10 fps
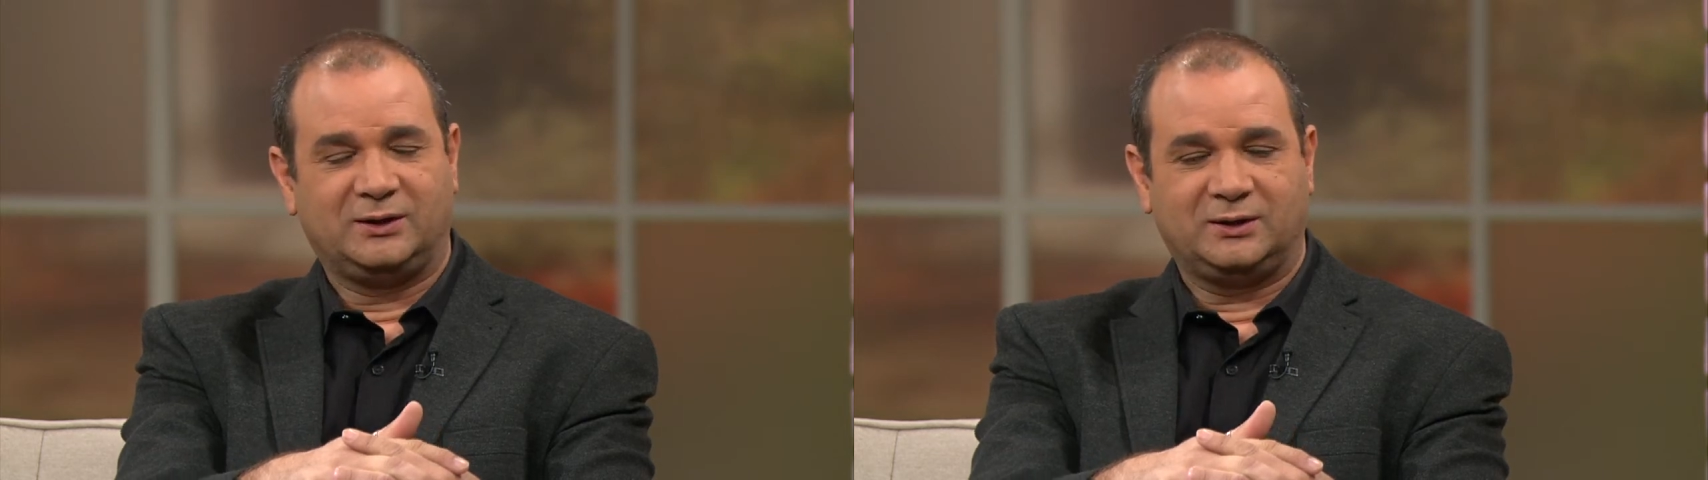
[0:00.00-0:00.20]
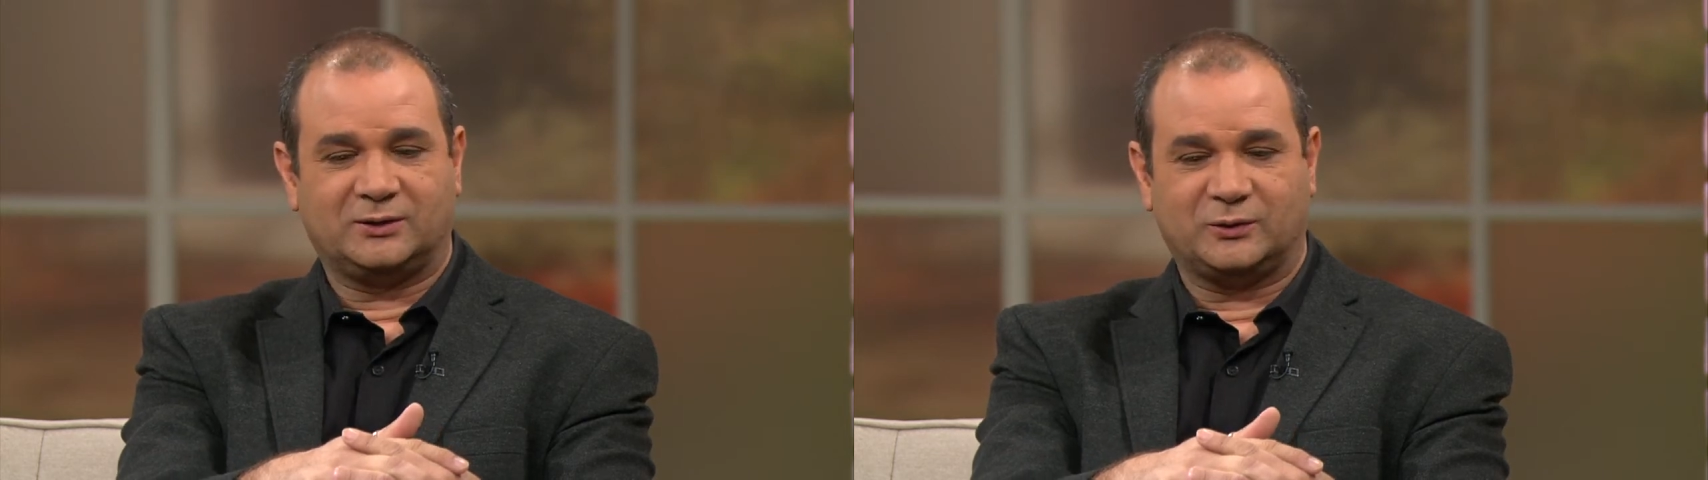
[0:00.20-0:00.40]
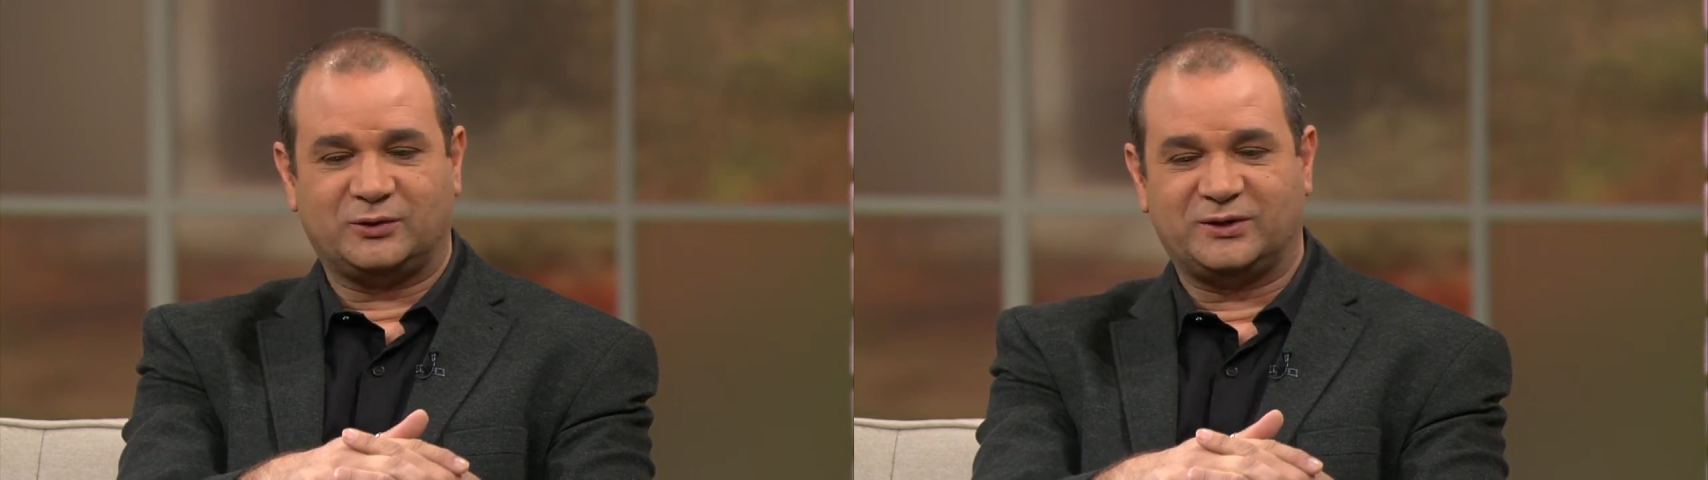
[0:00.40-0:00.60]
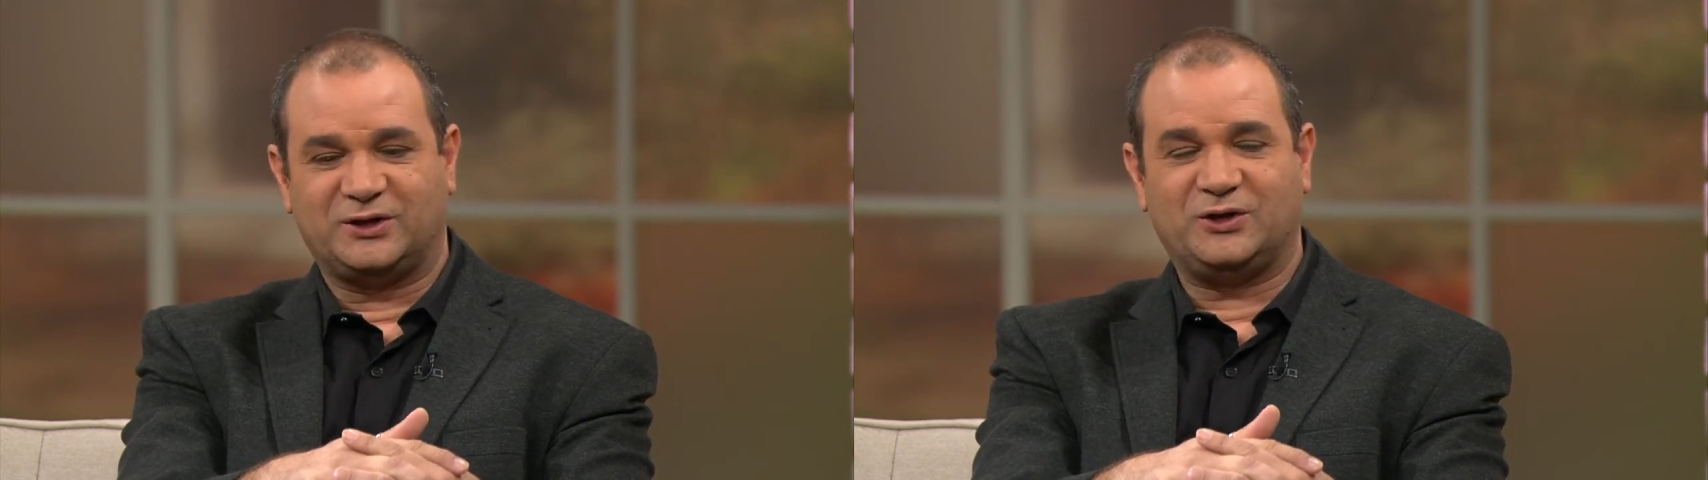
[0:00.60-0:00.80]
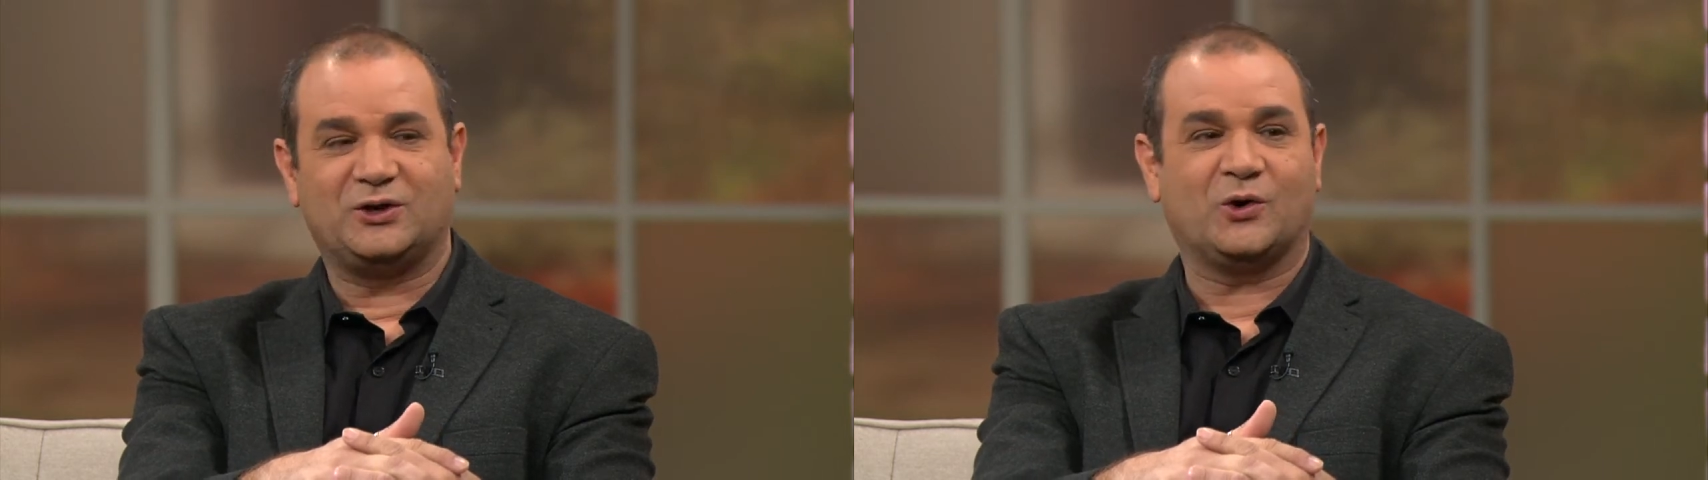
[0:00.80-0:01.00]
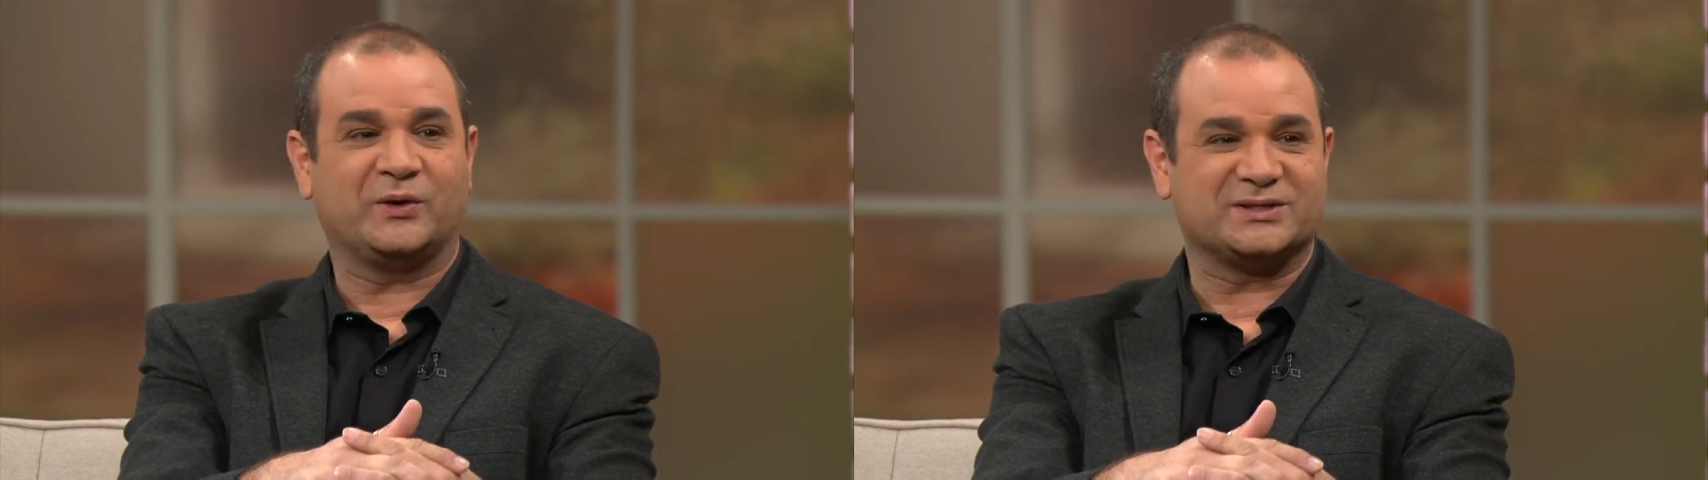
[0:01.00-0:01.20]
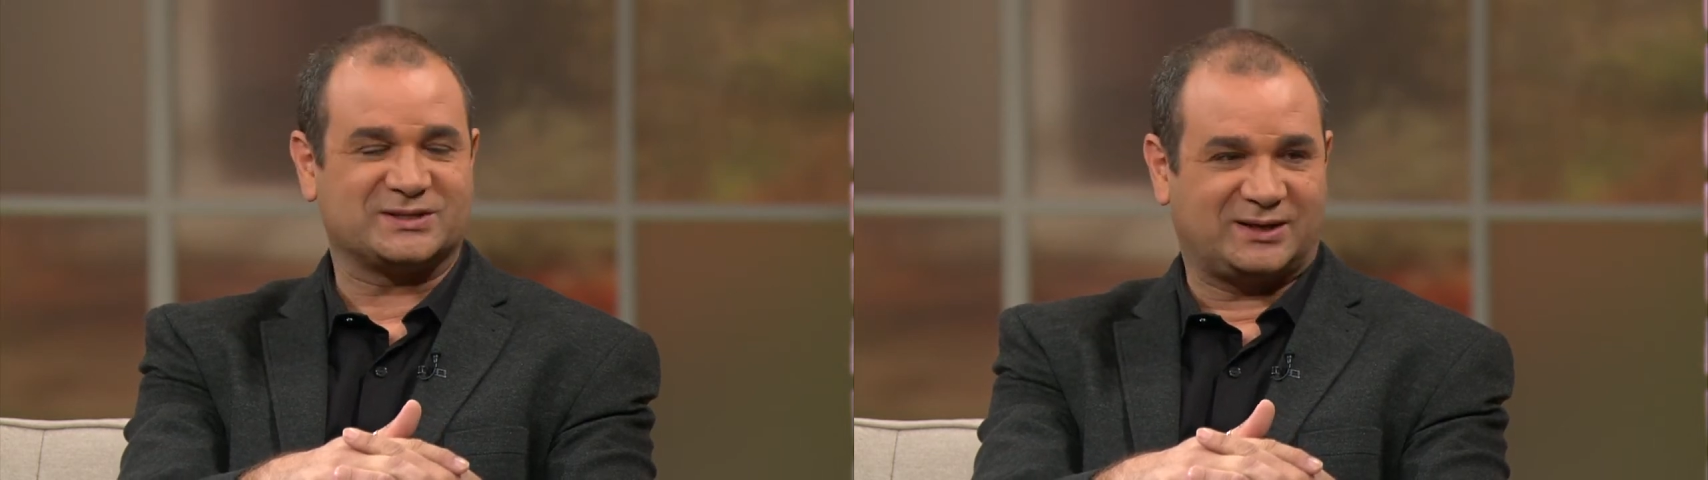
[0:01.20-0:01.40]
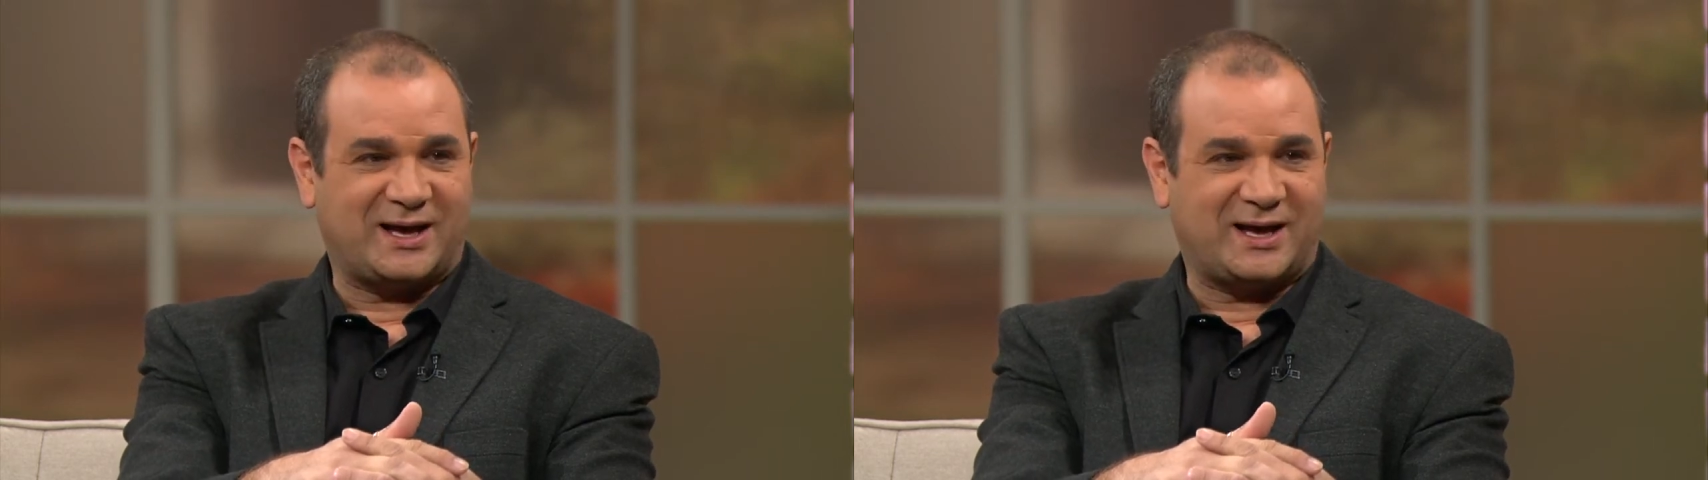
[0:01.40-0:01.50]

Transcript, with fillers: you know, you think you know when it's going